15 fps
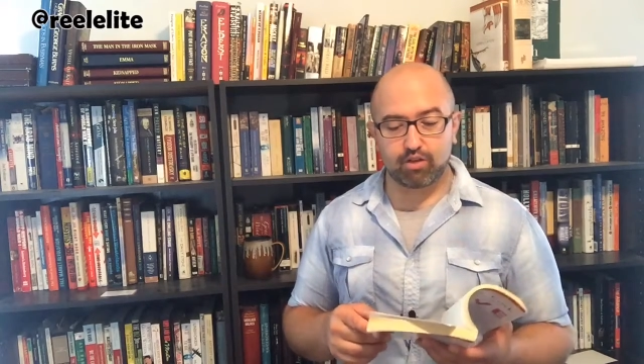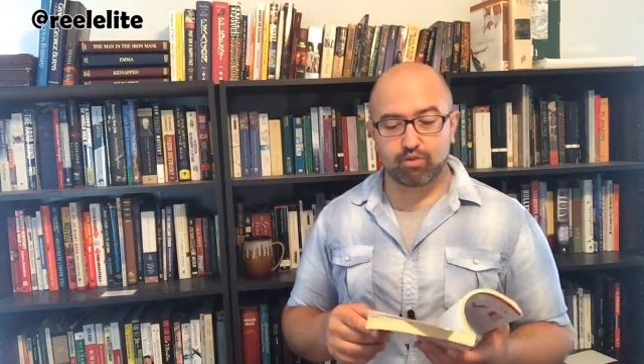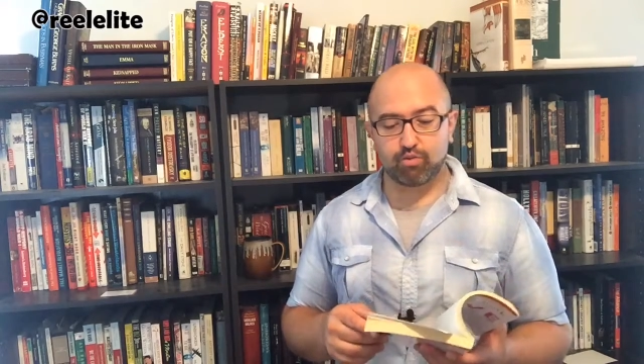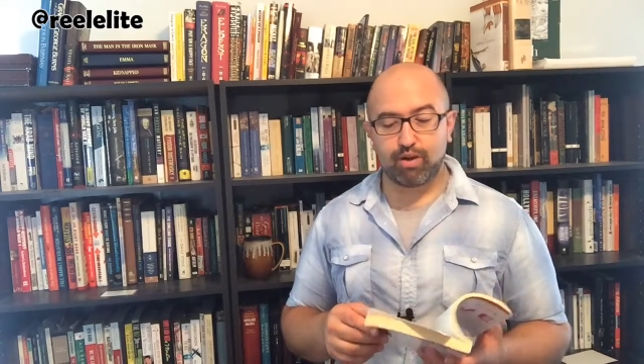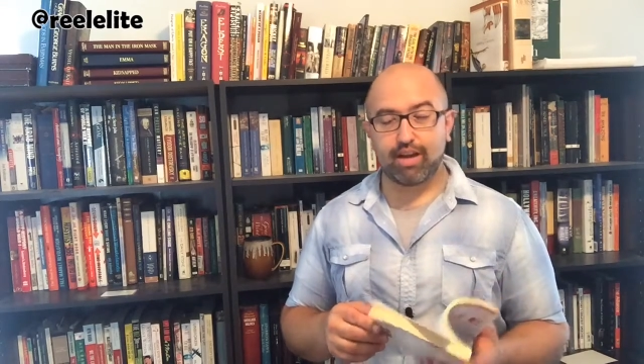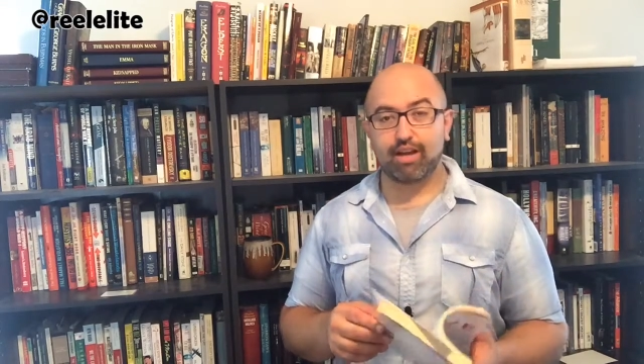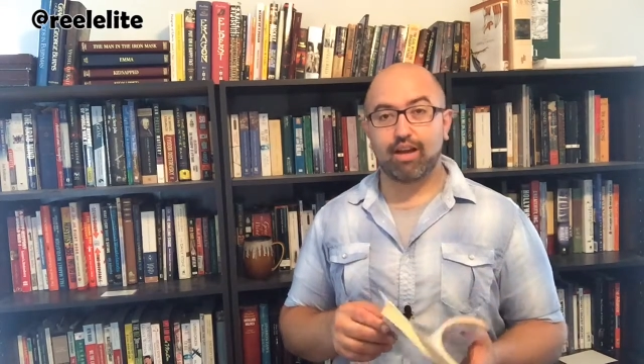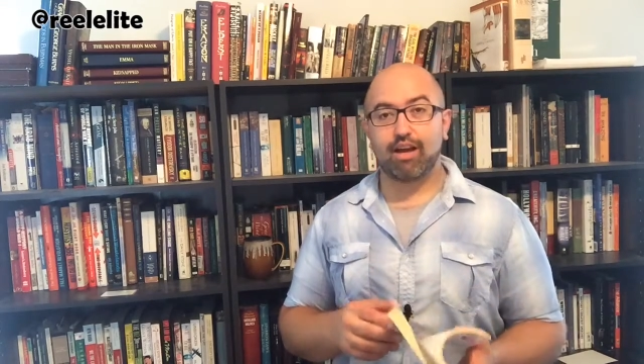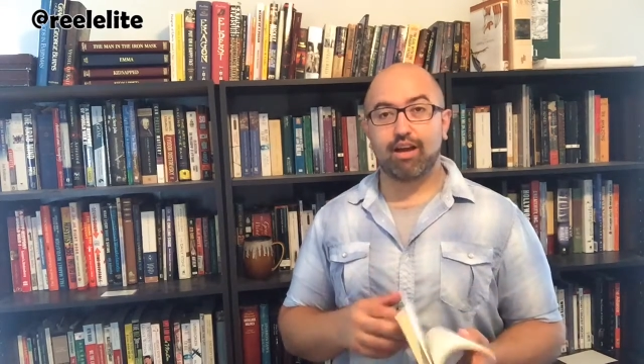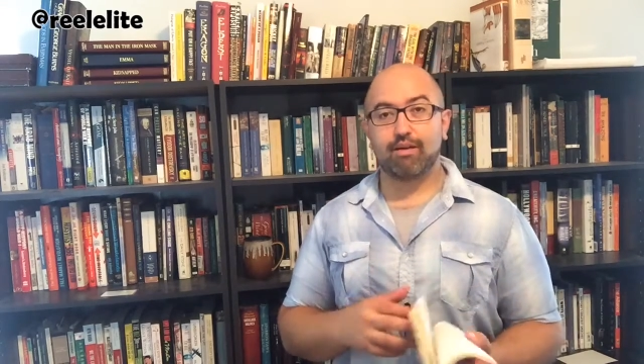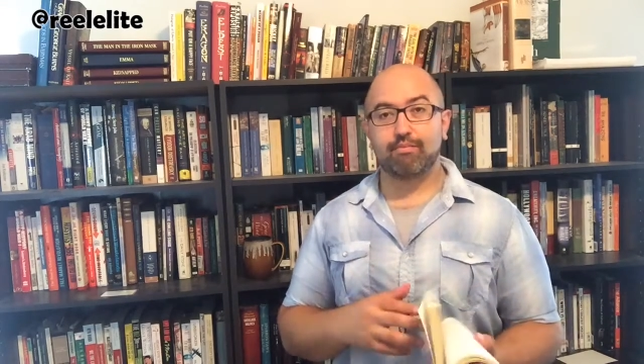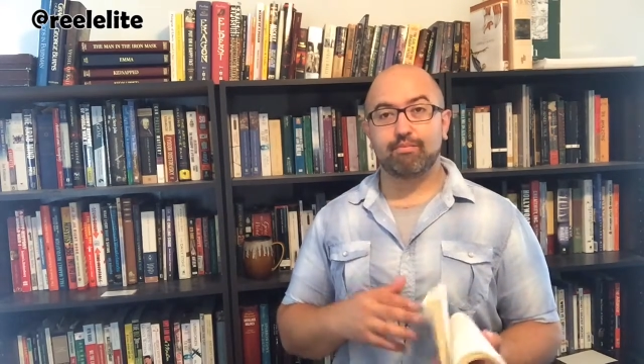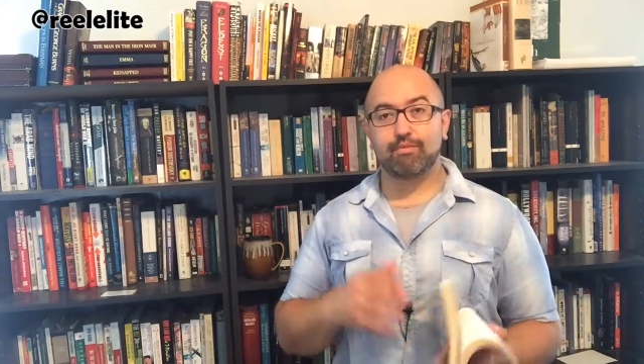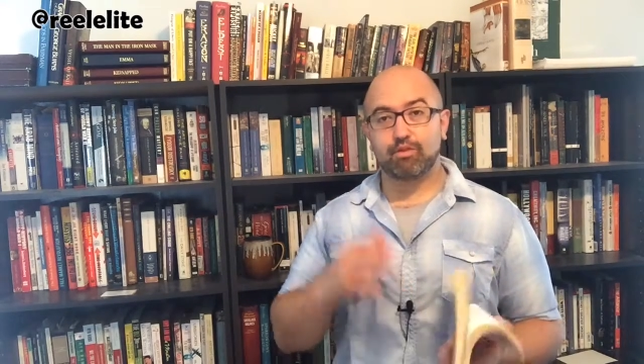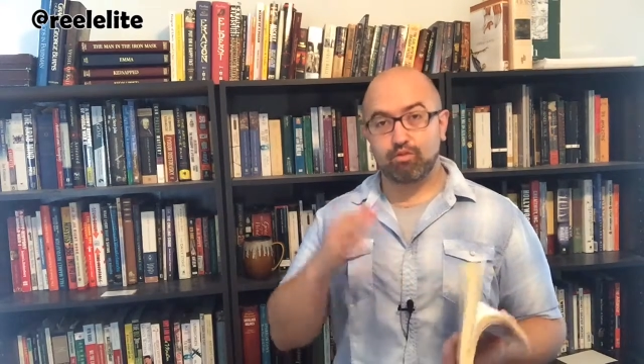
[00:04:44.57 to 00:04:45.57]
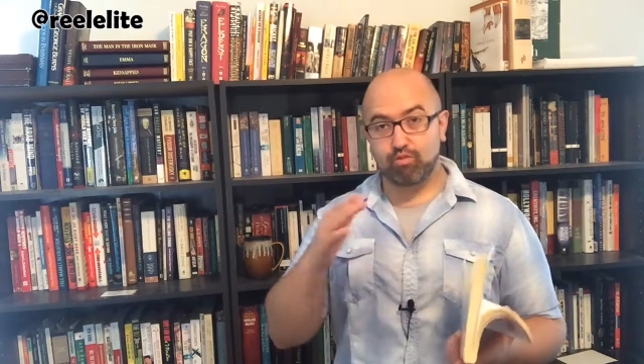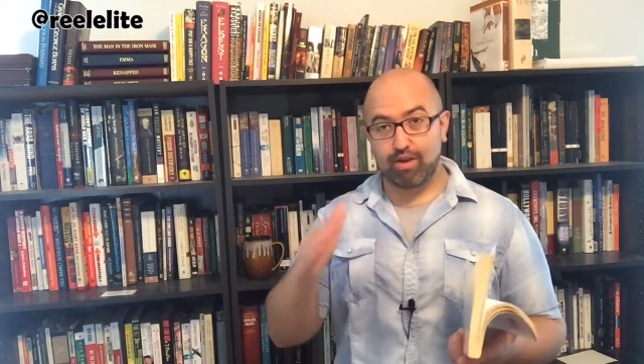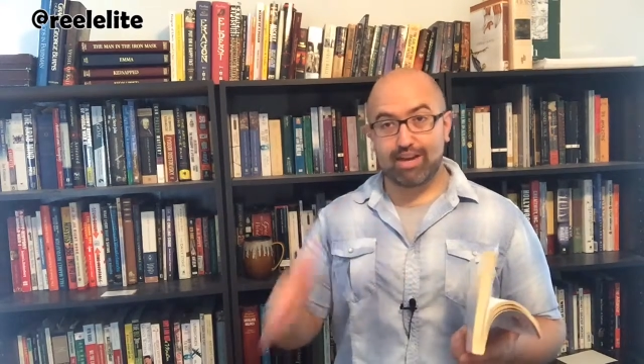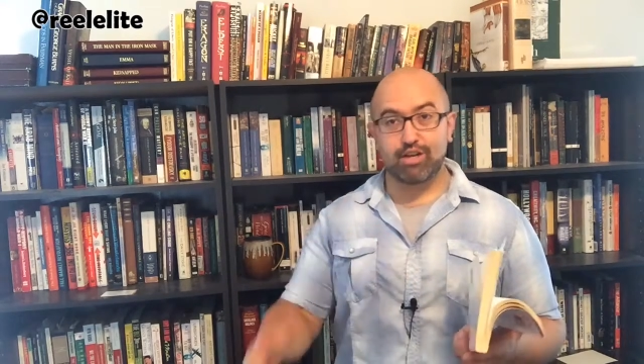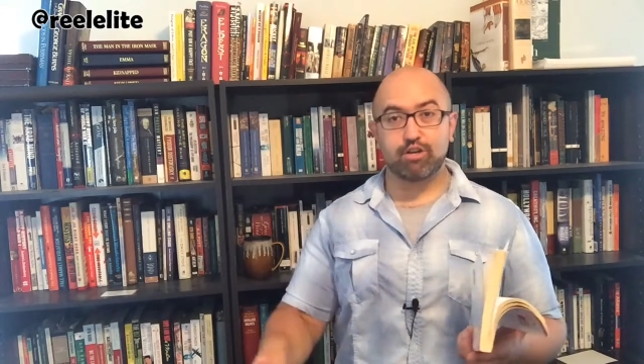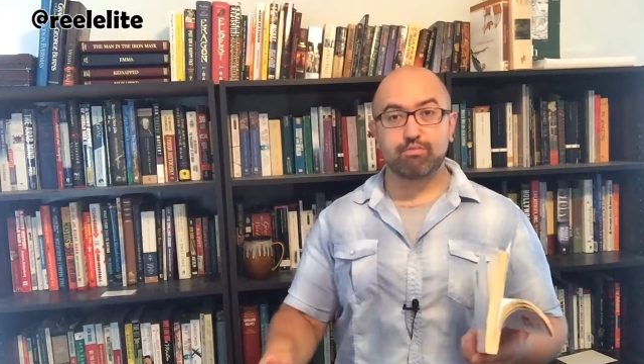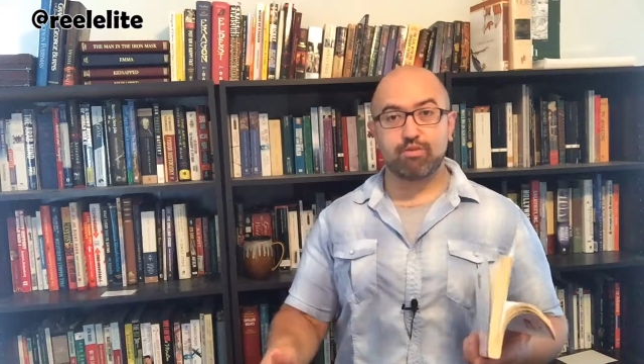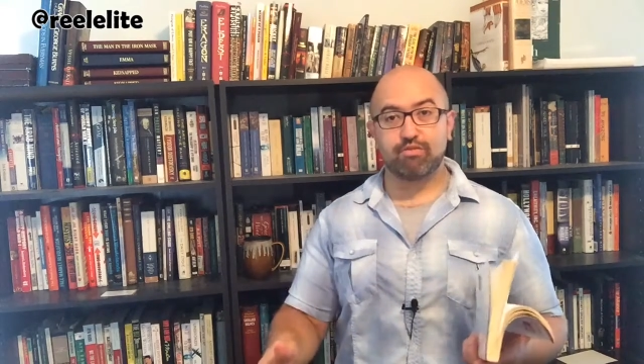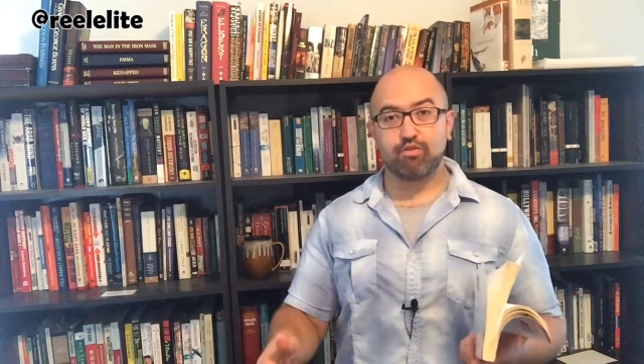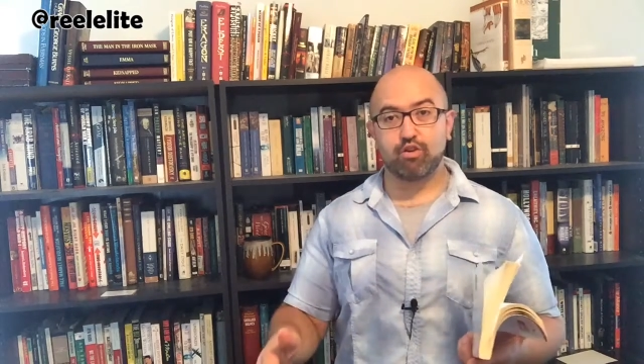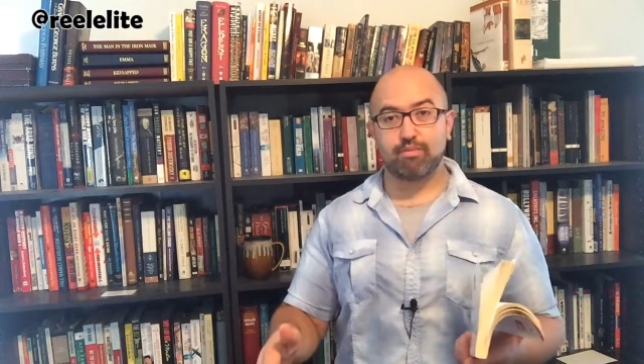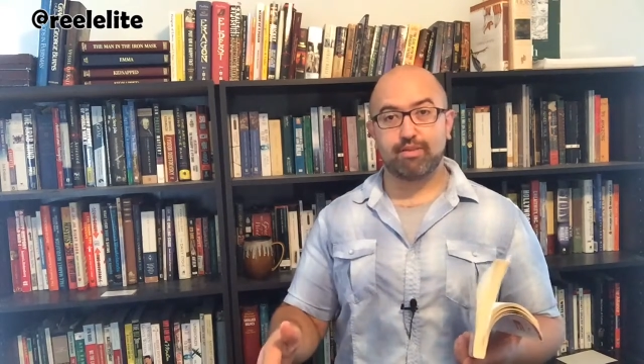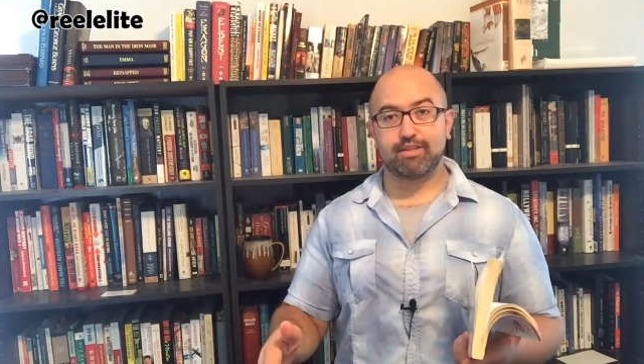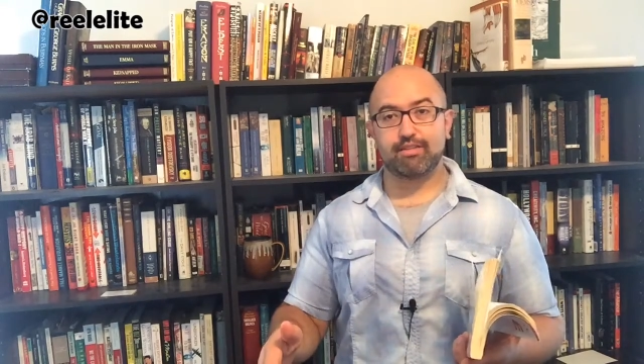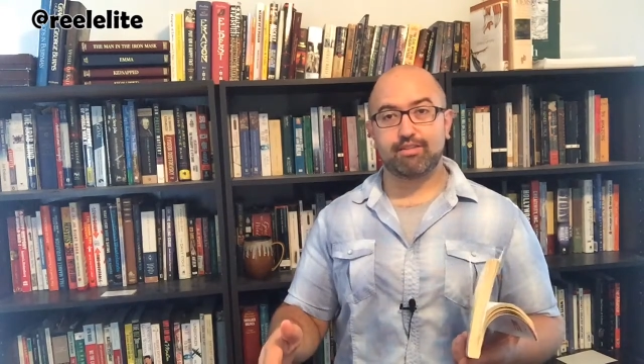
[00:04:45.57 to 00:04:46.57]
create crater
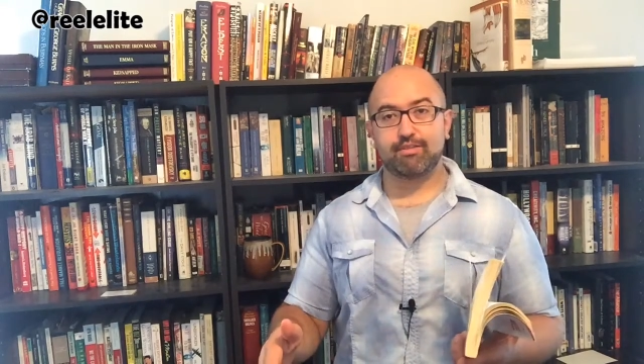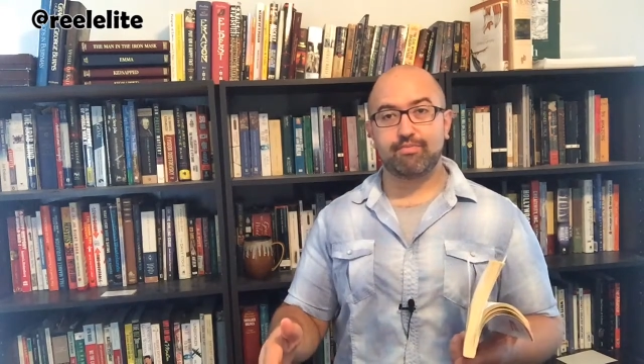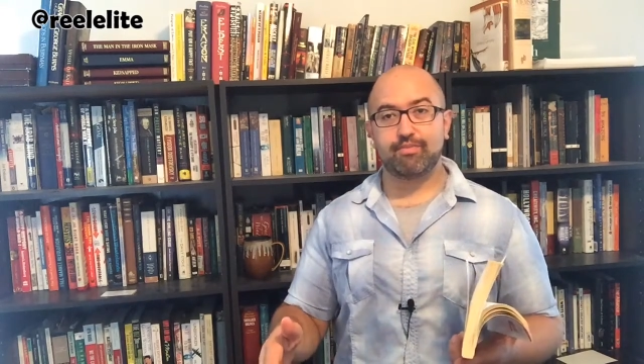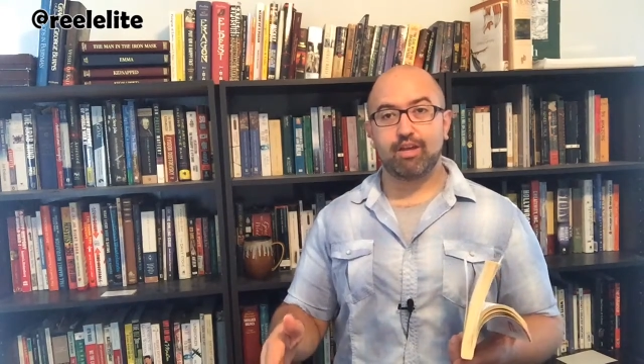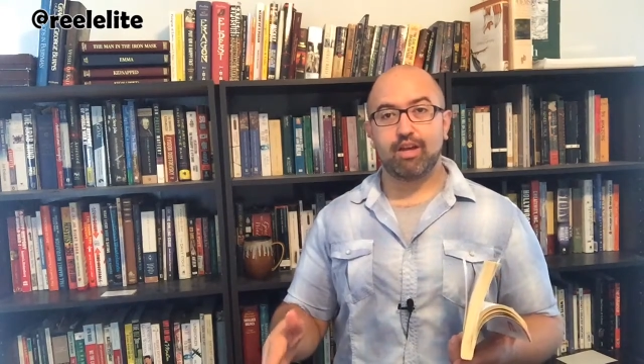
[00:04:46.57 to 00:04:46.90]
performance.